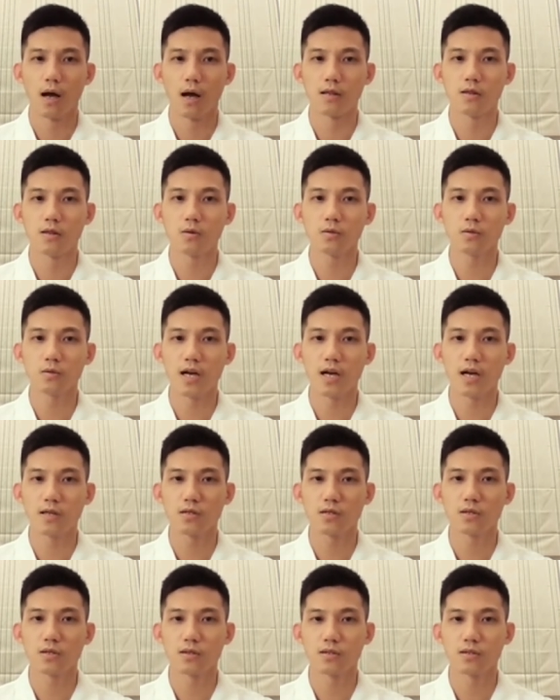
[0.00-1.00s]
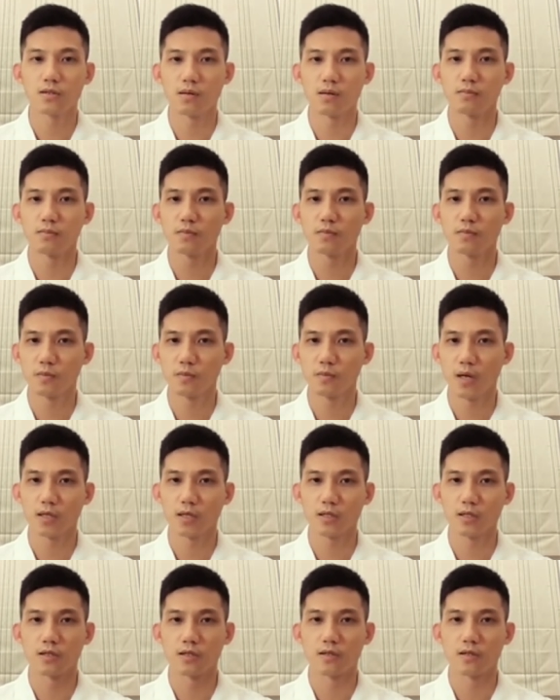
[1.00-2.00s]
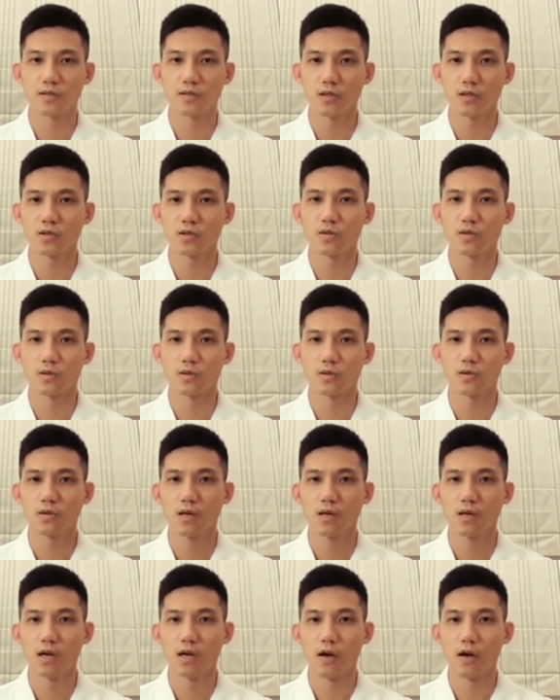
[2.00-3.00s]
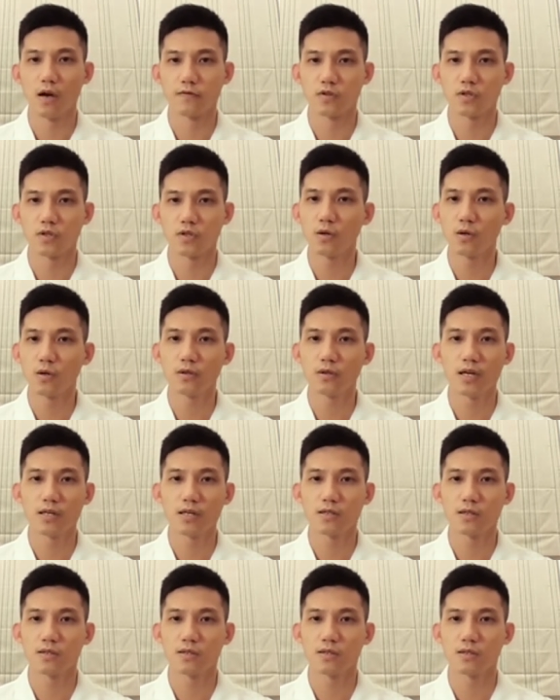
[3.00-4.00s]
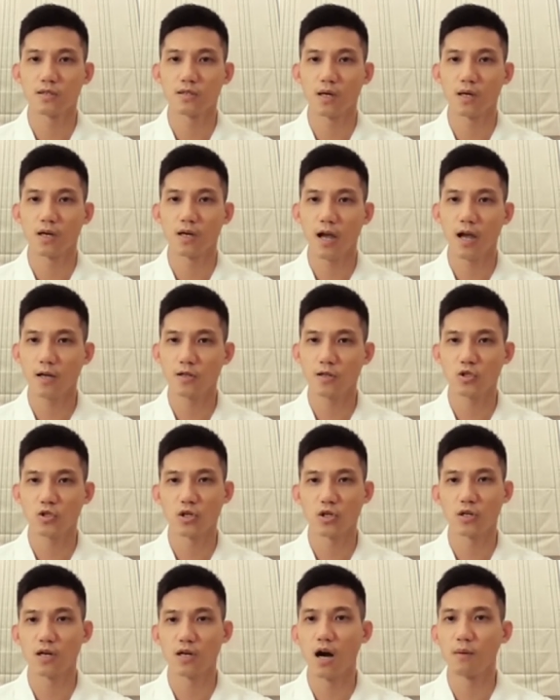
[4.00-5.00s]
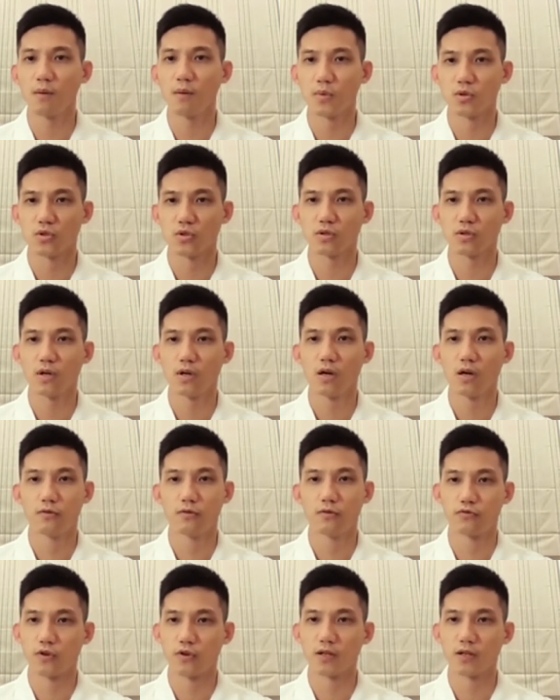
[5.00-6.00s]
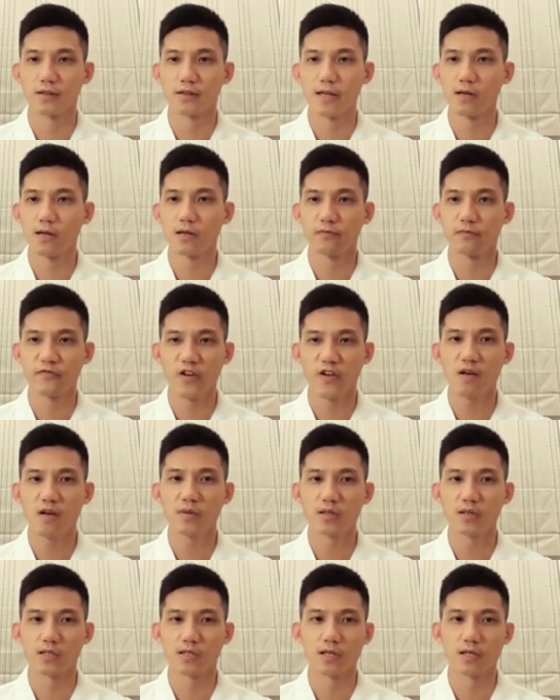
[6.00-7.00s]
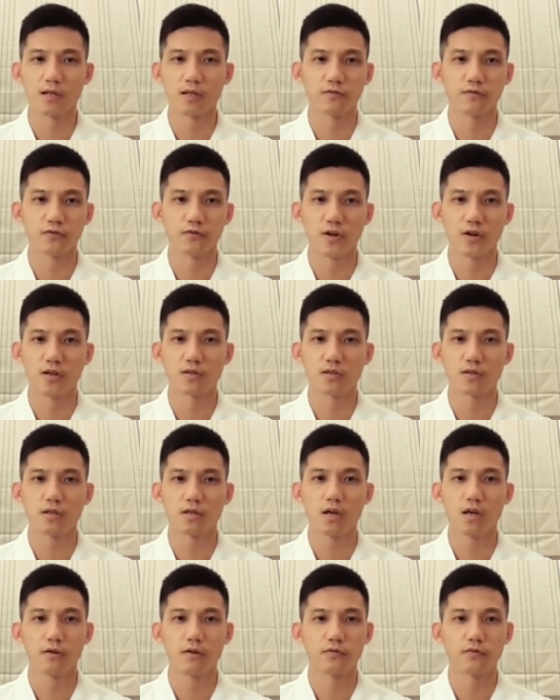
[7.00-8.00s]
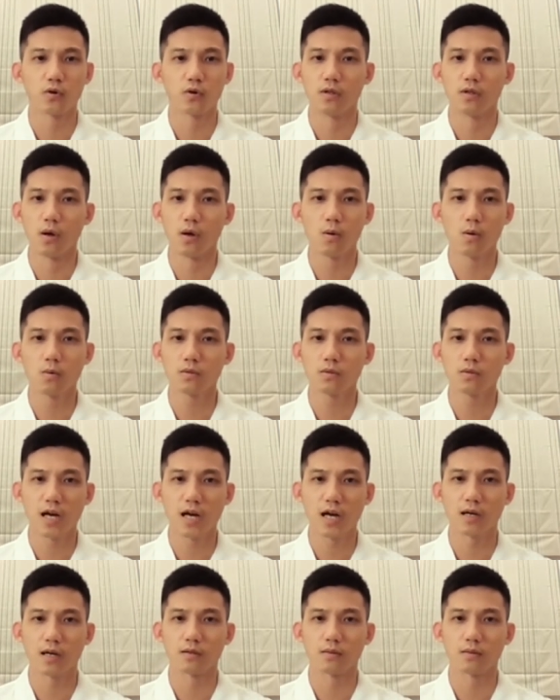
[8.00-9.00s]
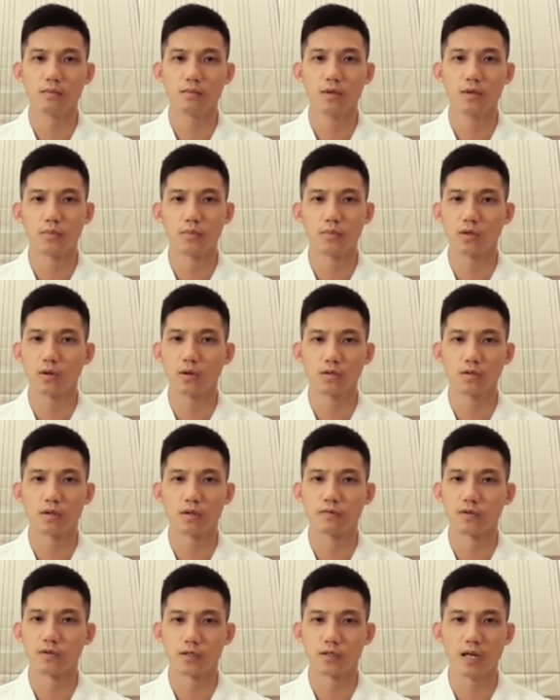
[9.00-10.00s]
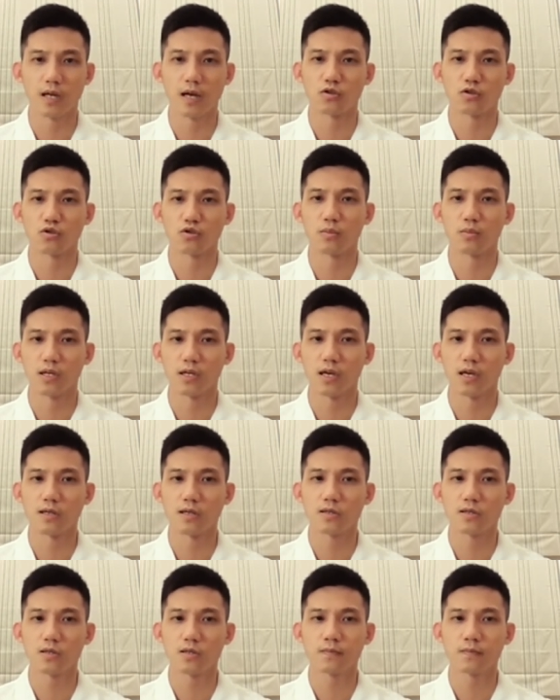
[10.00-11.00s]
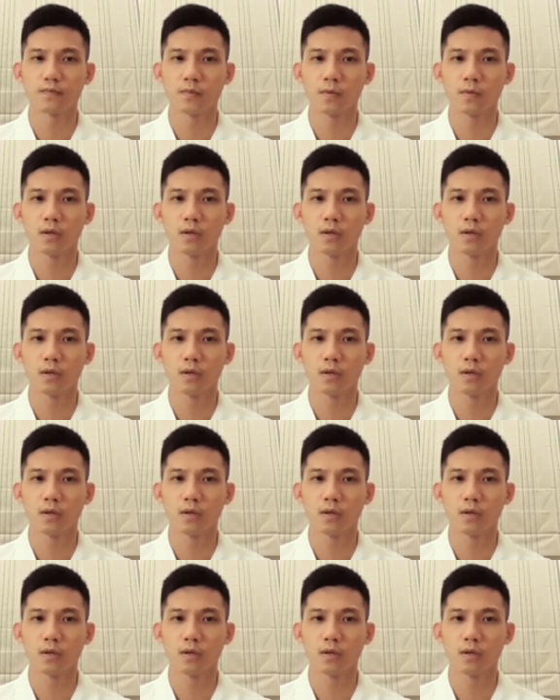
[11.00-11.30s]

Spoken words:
I know that some brothers and sisters have tolerated sarcastic comments from their family and friends for a long time because of the Tai Ji Men case.